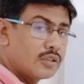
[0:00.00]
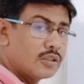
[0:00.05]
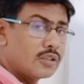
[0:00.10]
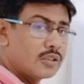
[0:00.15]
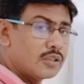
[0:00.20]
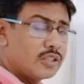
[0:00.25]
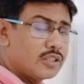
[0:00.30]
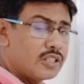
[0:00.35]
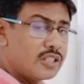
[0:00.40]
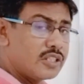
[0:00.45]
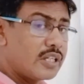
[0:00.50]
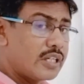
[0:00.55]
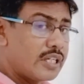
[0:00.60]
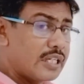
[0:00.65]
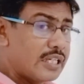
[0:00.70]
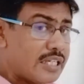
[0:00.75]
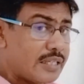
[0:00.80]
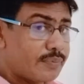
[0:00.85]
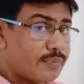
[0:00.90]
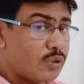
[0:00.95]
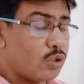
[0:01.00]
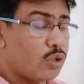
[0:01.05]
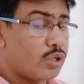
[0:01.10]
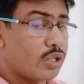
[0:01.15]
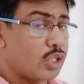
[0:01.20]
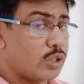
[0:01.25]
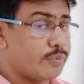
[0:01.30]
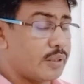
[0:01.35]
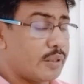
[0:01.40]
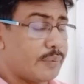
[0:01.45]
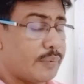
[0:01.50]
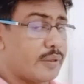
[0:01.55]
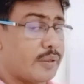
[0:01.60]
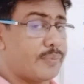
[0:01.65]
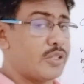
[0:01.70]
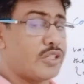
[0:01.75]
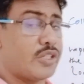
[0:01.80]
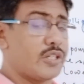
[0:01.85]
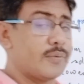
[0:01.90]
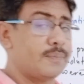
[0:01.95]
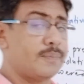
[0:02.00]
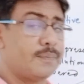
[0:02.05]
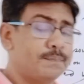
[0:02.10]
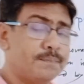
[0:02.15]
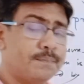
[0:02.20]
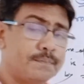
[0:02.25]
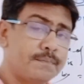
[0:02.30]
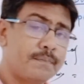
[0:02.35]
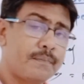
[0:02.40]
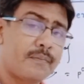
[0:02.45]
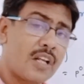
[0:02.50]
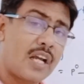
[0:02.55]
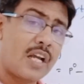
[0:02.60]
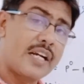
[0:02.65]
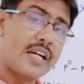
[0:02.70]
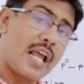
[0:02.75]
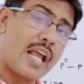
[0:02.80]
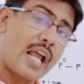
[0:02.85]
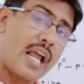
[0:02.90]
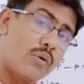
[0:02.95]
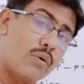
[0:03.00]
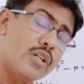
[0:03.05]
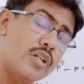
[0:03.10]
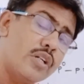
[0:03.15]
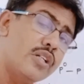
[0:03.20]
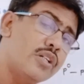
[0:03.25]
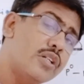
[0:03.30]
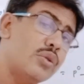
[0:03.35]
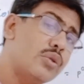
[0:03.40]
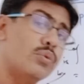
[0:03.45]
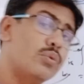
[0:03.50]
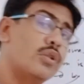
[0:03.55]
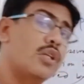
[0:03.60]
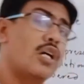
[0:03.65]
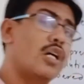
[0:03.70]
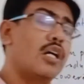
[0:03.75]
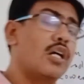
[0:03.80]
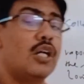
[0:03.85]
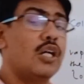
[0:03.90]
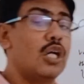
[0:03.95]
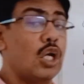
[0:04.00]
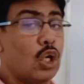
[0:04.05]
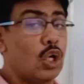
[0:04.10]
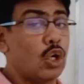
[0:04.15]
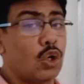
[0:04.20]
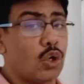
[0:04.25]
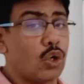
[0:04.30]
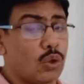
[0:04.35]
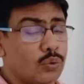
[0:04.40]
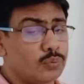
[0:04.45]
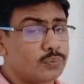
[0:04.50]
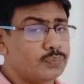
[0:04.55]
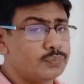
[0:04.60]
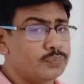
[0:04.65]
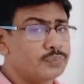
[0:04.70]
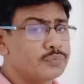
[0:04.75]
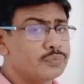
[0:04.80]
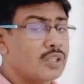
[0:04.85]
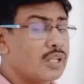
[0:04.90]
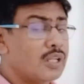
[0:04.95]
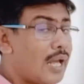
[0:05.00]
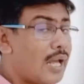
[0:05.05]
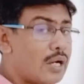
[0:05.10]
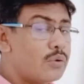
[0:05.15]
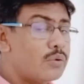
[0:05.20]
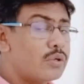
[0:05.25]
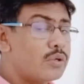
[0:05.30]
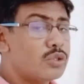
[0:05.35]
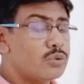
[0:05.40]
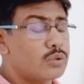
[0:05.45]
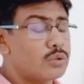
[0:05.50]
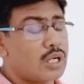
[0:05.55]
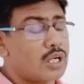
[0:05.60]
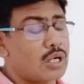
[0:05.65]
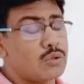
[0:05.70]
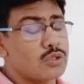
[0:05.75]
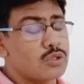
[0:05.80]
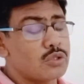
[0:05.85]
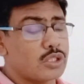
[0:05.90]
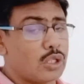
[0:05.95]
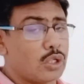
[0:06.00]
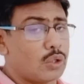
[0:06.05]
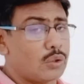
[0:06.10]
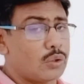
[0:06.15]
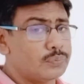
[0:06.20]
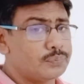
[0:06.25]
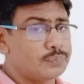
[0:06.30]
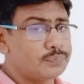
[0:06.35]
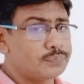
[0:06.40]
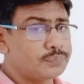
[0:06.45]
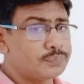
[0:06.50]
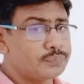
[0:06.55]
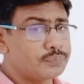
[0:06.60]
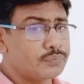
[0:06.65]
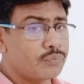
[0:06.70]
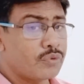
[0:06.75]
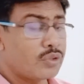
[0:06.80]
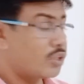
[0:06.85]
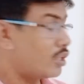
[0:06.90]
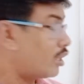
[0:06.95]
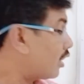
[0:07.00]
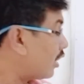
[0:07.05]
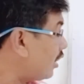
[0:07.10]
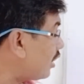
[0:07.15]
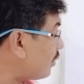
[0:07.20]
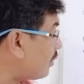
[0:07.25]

This is the relative lowering of vapor pressure. And according to the law, according to the Raoult's law, the relative